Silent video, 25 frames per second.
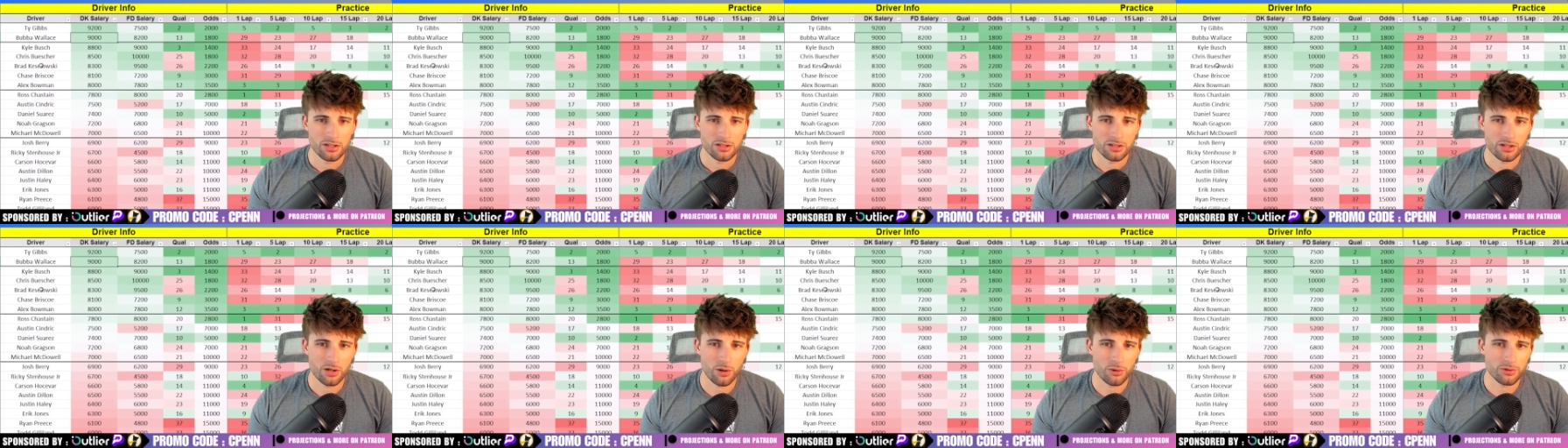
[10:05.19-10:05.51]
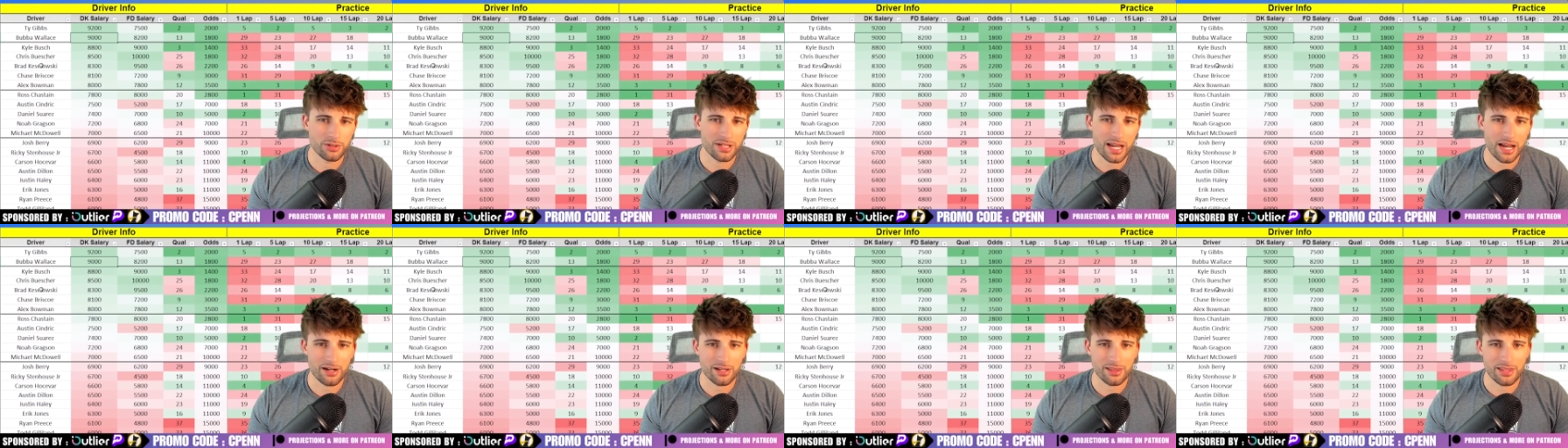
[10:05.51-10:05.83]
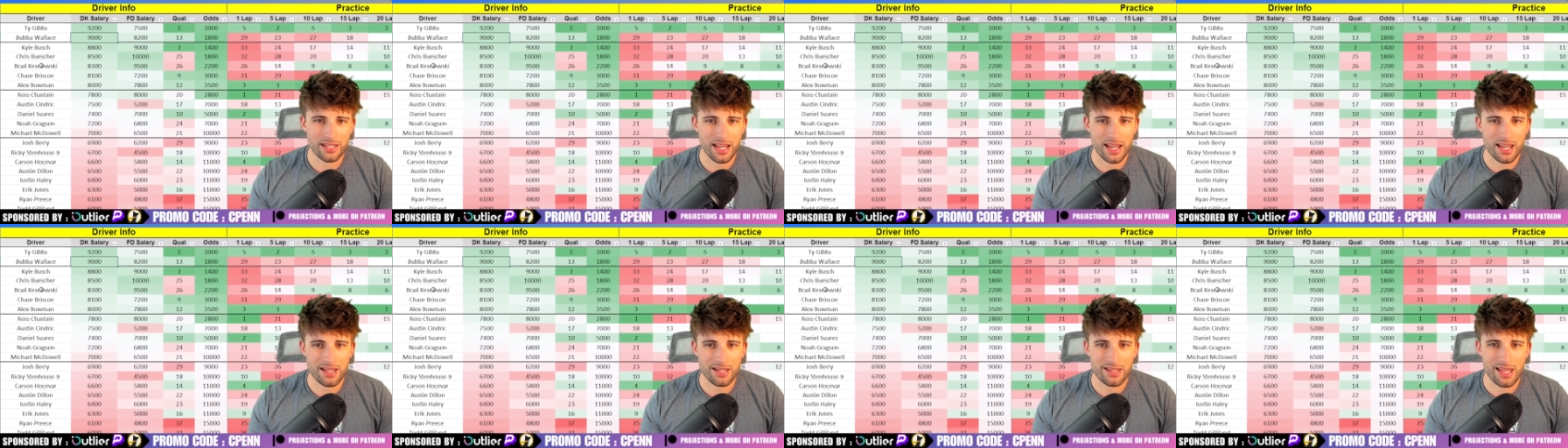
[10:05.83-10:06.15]
Going down to
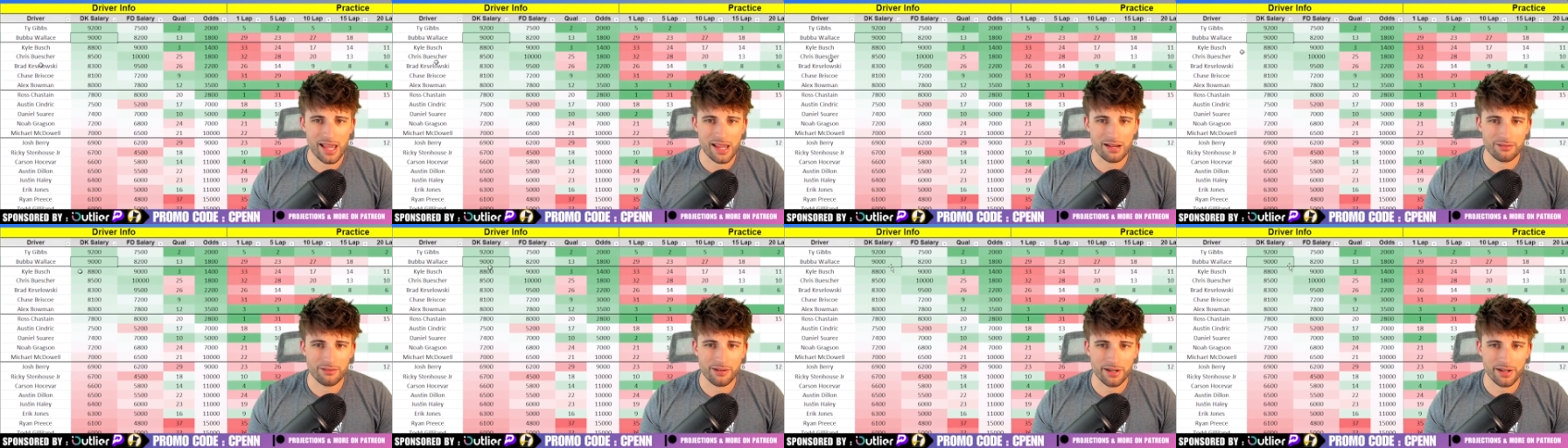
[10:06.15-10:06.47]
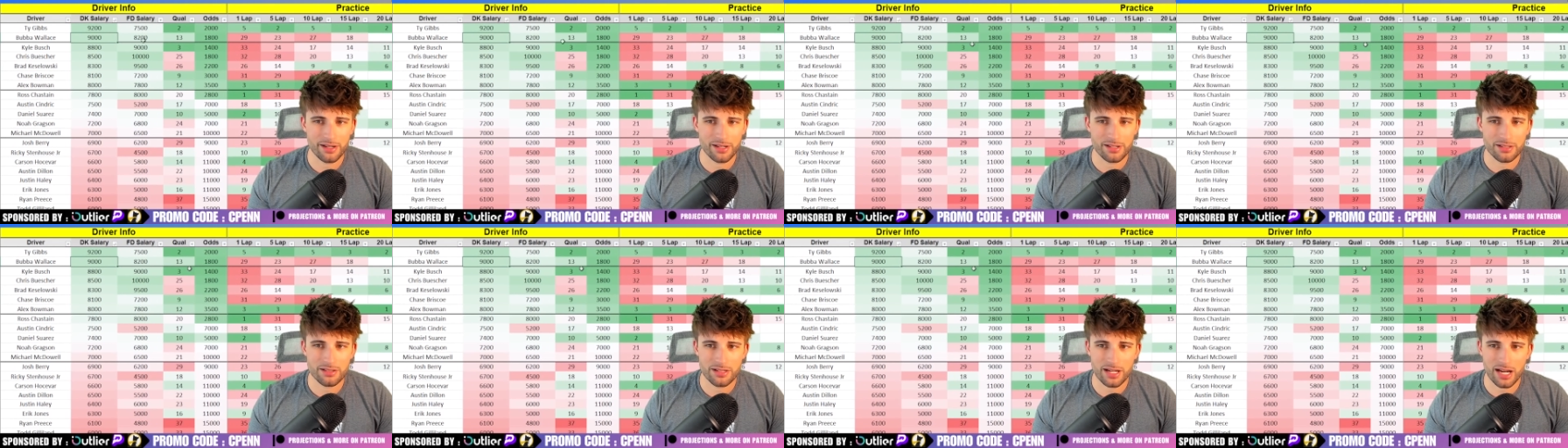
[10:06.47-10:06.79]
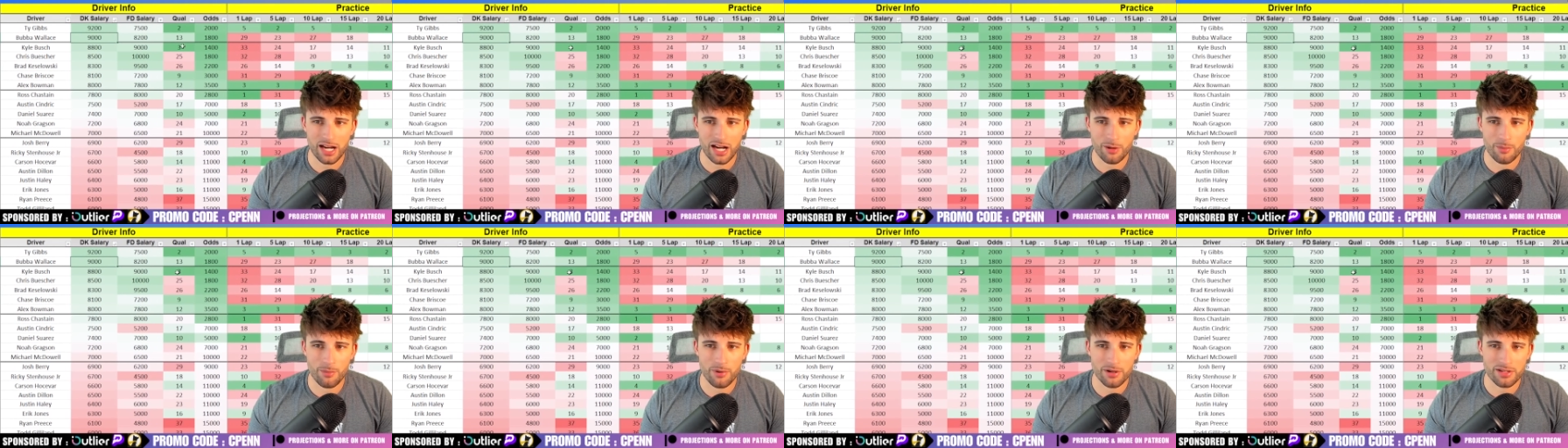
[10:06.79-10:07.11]
the 8K range,
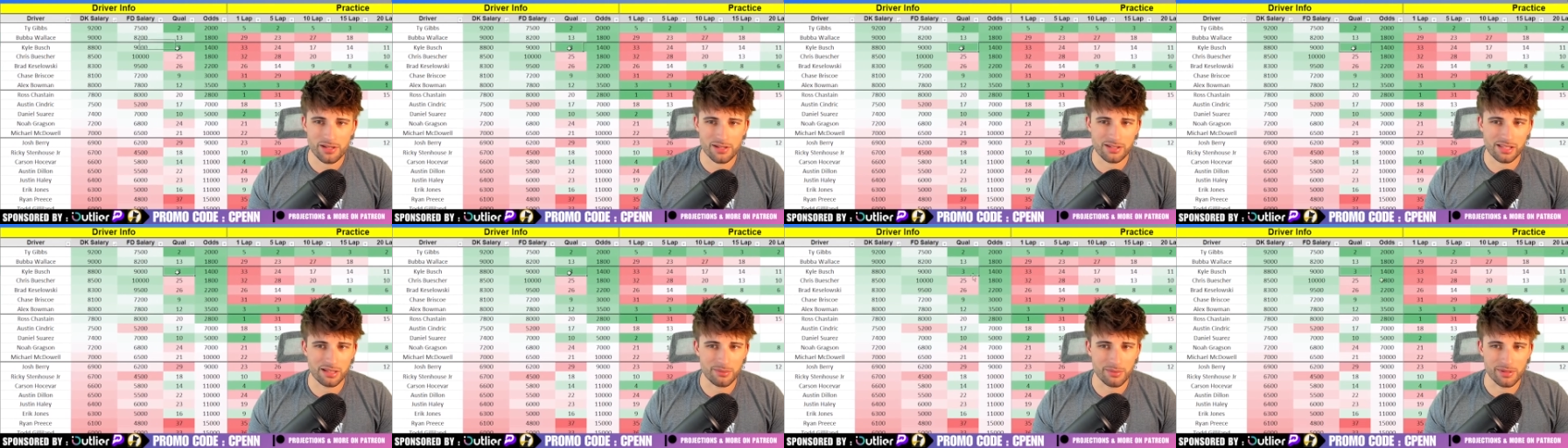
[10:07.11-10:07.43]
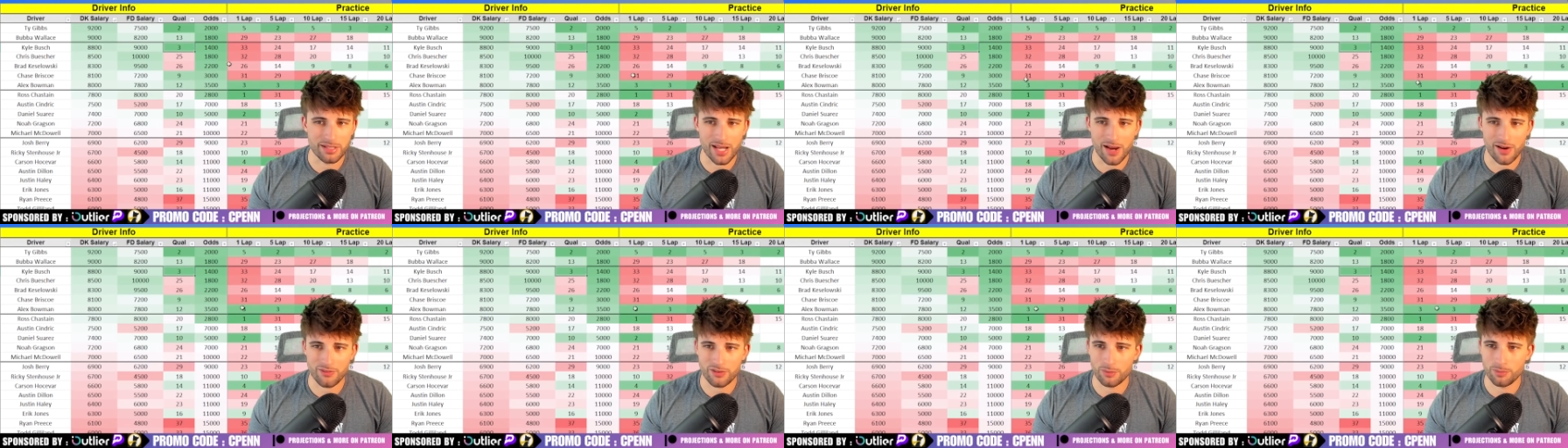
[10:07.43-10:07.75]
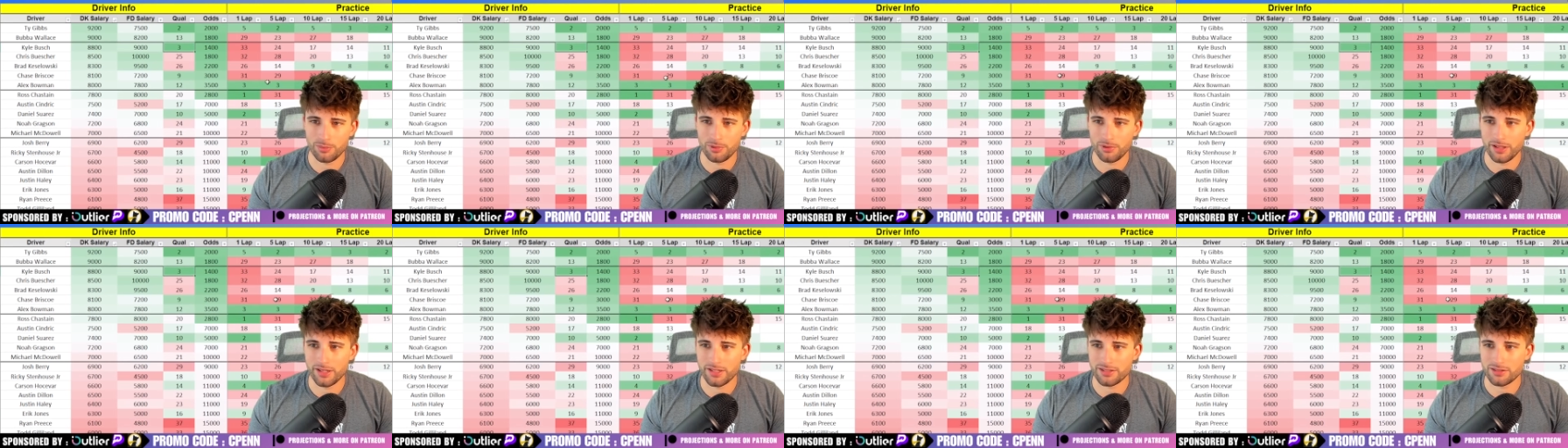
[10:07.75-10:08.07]
Kyle Busch is going to be tough to
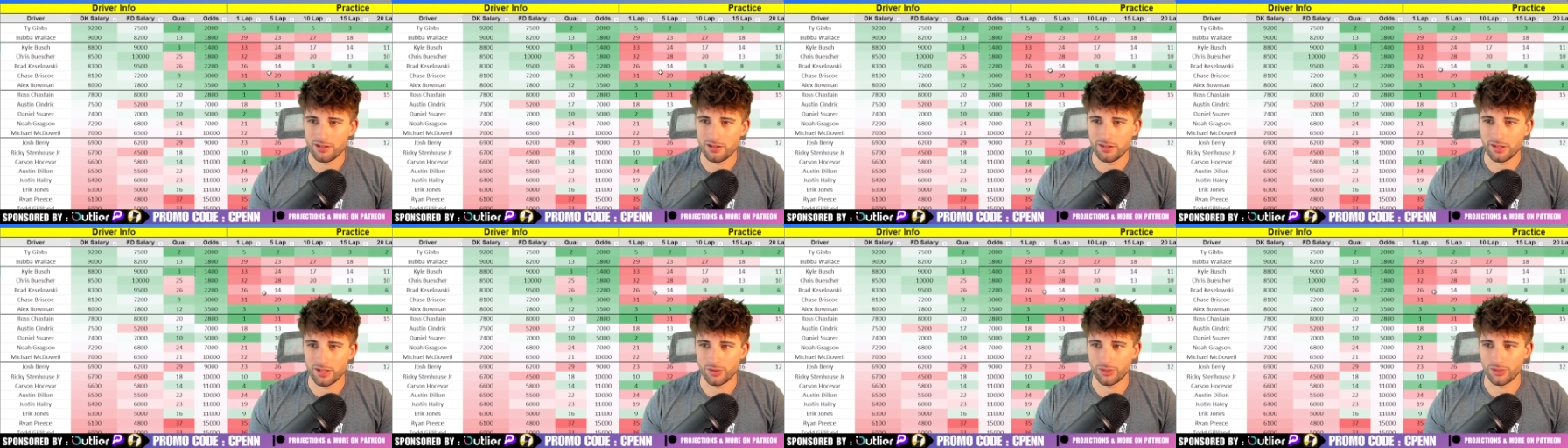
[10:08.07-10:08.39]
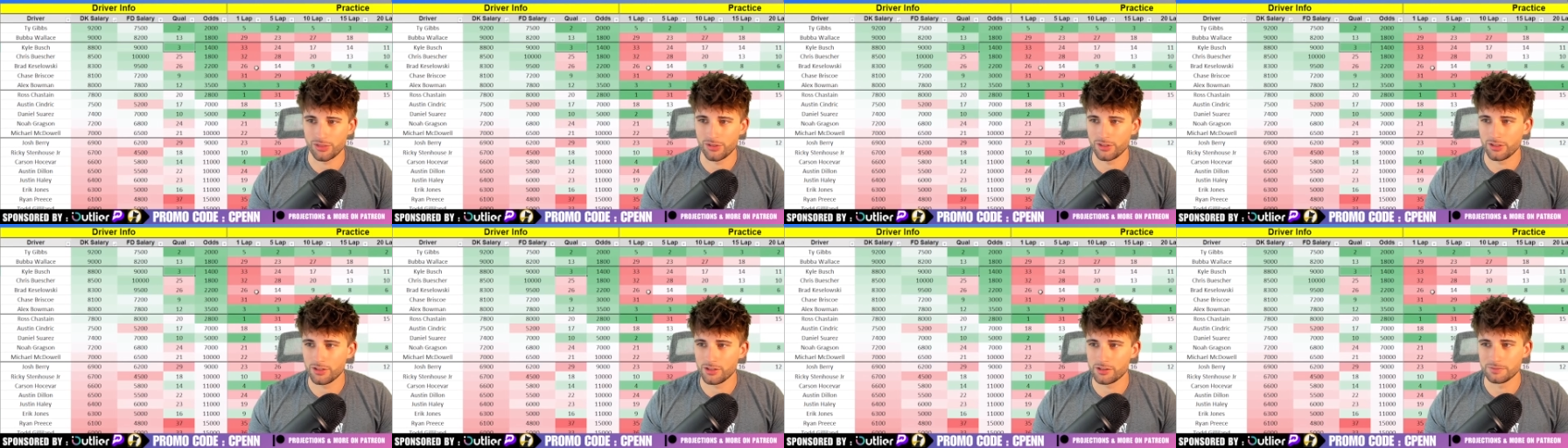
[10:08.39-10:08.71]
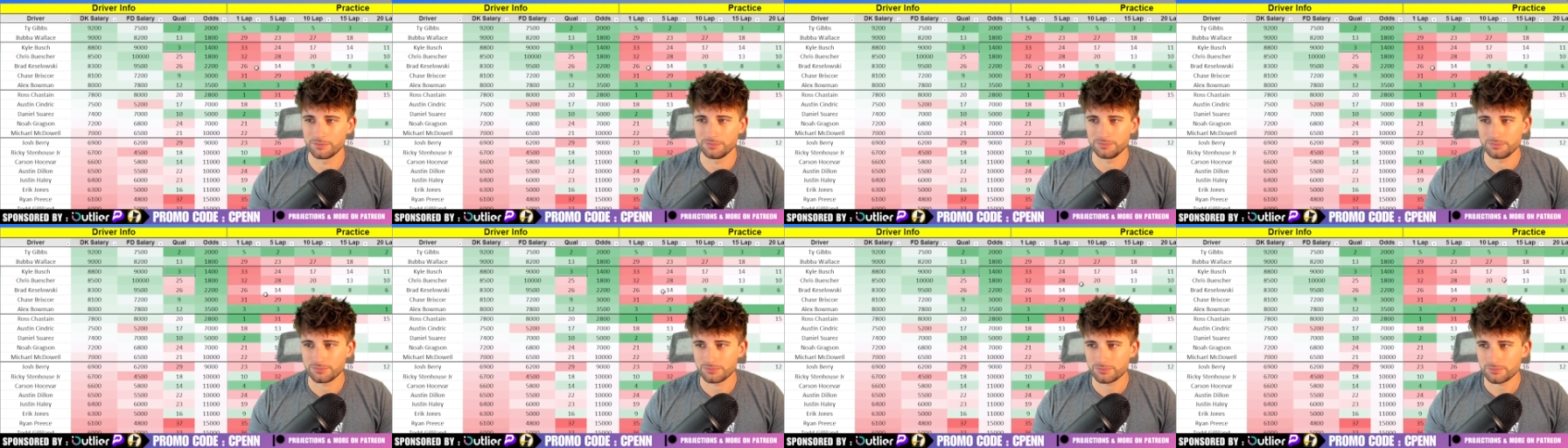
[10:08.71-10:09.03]
play starting in
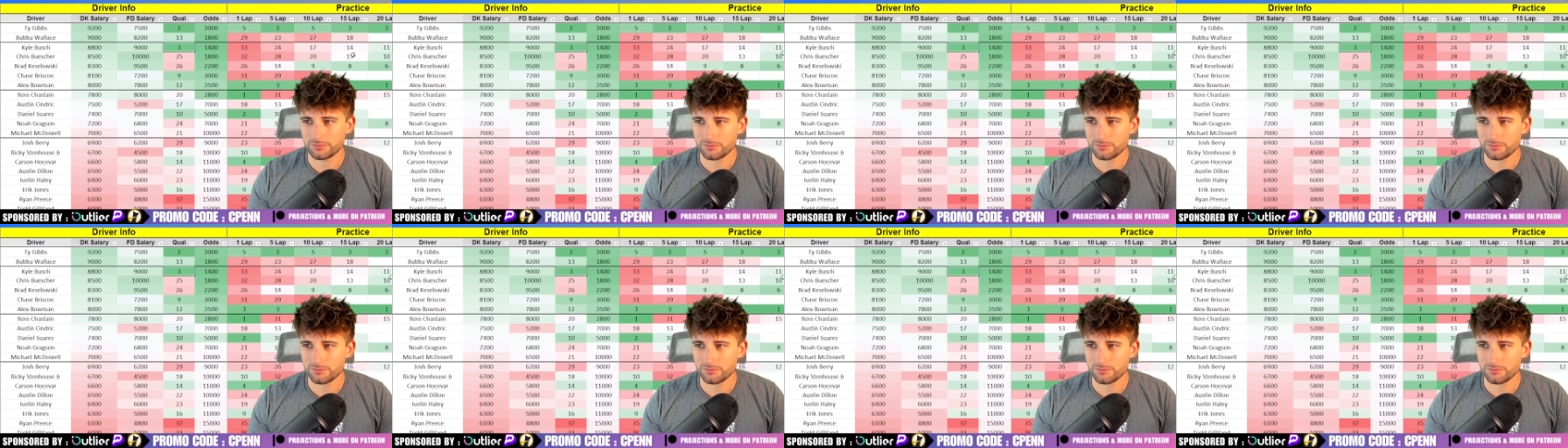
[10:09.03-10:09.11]
third.